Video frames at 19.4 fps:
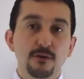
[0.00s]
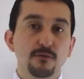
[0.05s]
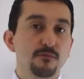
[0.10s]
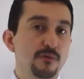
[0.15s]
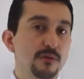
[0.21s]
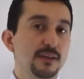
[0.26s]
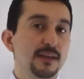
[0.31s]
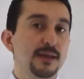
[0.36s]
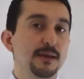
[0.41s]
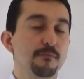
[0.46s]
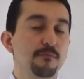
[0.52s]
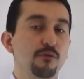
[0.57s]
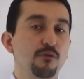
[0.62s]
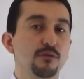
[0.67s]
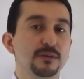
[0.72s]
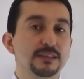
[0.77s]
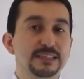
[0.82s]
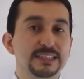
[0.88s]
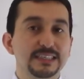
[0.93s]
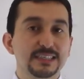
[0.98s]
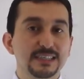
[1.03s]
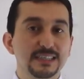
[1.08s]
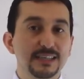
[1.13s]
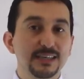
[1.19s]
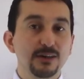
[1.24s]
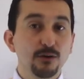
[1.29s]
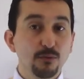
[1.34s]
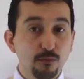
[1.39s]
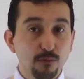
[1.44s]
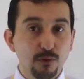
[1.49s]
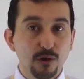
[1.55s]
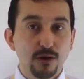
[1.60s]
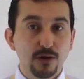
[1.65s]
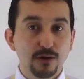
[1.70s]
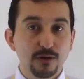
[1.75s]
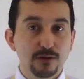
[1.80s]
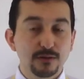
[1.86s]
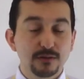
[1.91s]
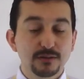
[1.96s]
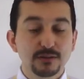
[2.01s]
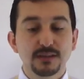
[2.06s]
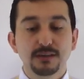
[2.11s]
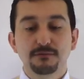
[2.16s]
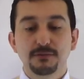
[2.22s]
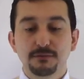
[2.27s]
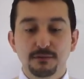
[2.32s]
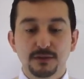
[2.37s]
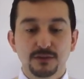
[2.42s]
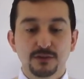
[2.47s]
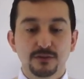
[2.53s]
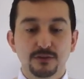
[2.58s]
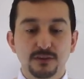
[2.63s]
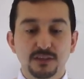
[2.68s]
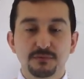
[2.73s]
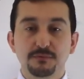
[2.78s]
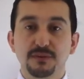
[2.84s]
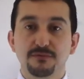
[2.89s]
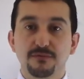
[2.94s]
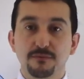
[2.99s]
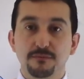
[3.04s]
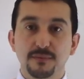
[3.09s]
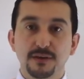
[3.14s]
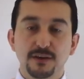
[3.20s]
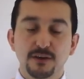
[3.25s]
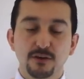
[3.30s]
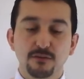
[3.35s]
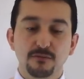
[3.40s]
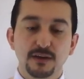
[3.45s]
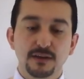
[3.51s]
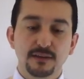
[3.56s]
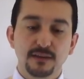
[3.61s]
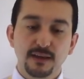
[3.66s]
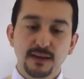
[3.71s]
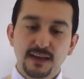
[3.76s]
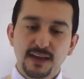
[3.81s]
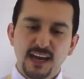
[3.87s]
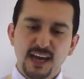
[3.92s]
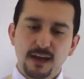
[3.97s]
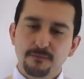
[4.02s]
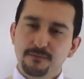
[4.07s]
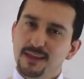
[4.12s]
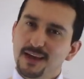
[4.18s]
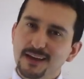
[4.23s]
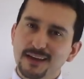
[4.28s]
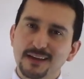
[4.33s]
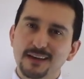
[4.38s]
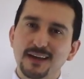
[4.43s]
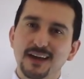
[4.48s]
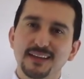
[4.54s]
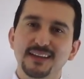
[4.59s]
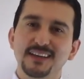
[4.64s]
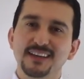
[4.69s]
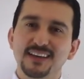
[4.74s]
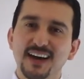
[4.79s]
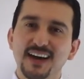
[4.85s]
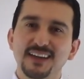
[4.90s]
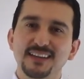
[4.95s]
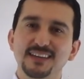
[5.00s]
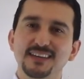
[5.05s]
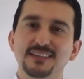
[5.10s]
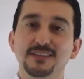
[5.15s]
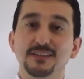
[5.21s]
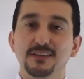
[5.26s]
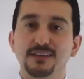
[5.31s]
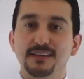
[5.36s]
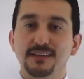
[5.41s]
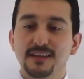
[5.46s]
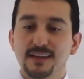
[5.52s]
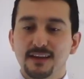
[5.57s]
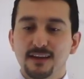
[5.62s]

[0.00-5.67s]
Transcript: really important skill words that we want students to be familiar with, and that can kind of guide us on